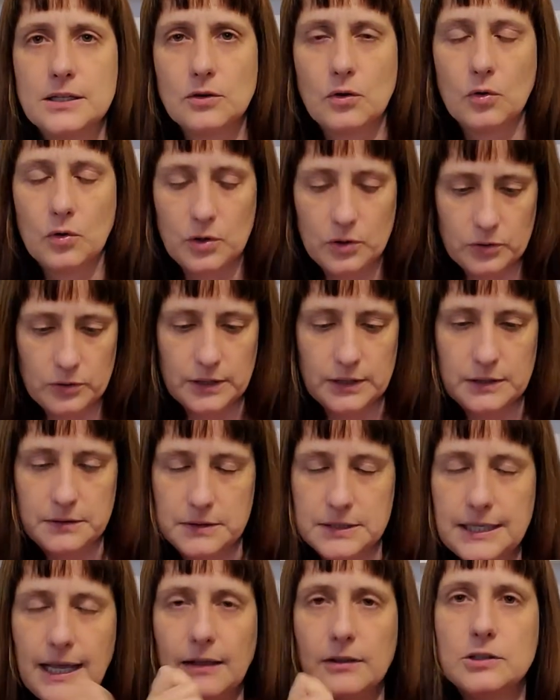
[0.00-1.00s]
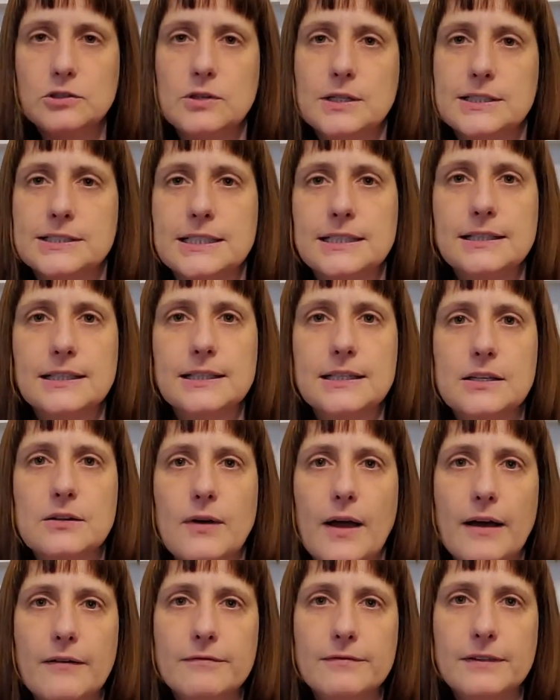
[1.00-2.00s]
or the salad dressing that you
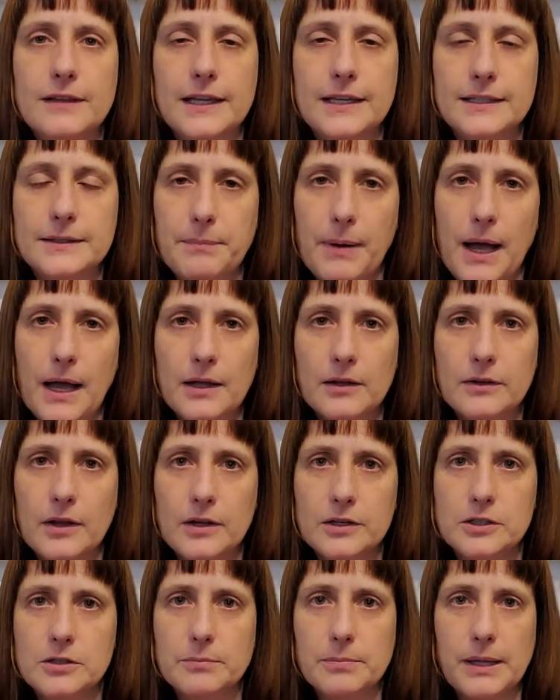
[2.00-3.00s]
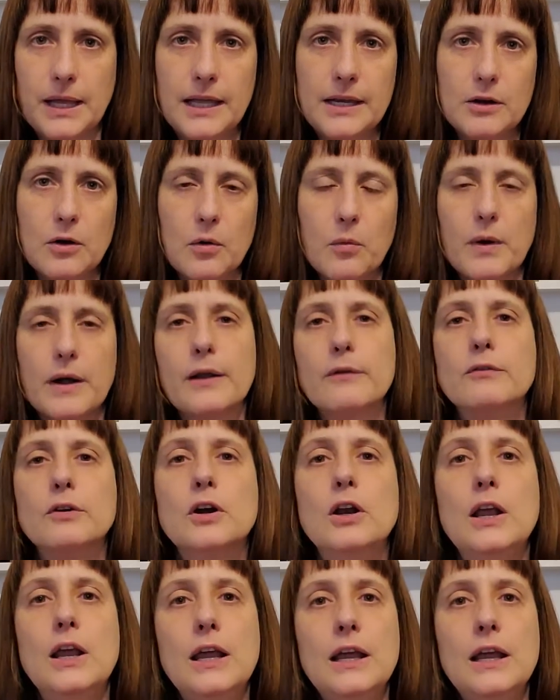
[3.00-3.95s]
have like piled on your plate or whatever,